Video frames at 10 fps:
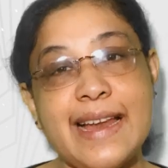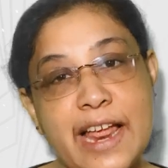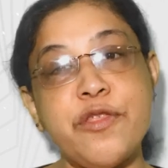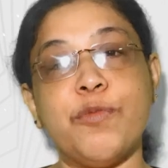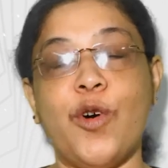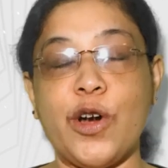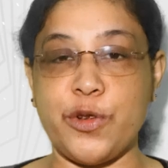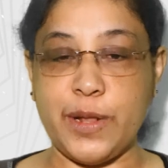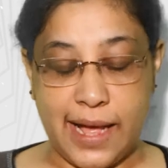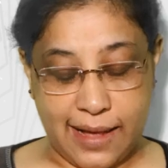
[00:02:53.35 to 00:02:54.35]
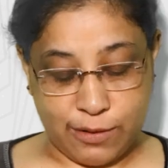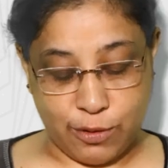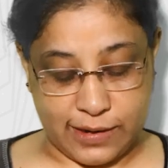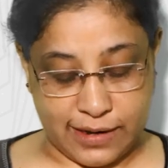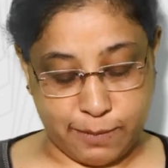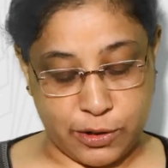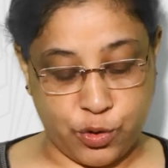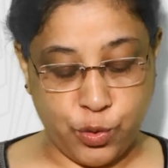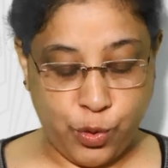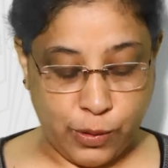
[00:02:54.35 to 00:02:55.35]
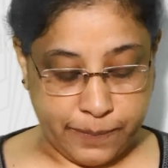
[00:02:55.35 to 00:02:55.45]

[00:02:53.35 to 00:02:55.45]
Let's move on to the question number 2.